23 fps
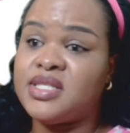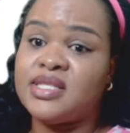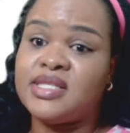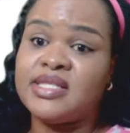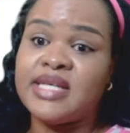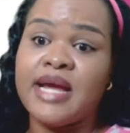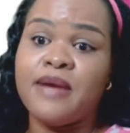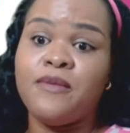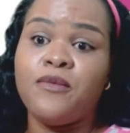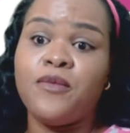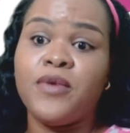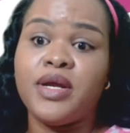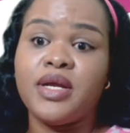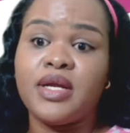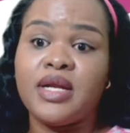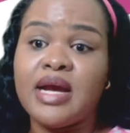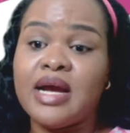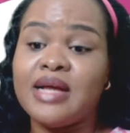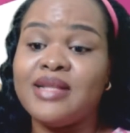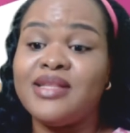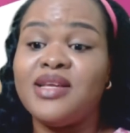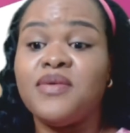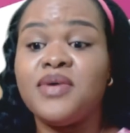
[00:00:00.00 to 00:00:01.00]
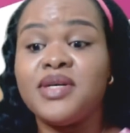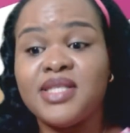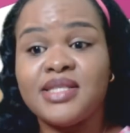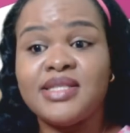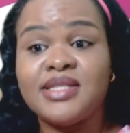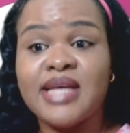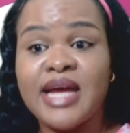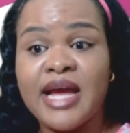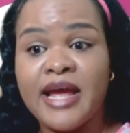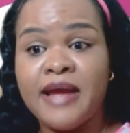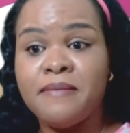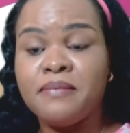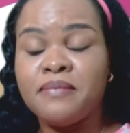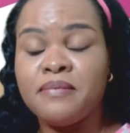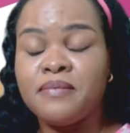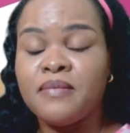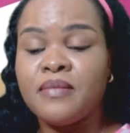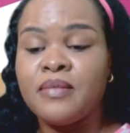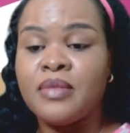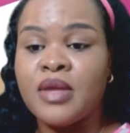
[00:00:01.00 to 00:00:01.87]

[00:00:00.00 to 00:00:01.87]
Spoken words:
a time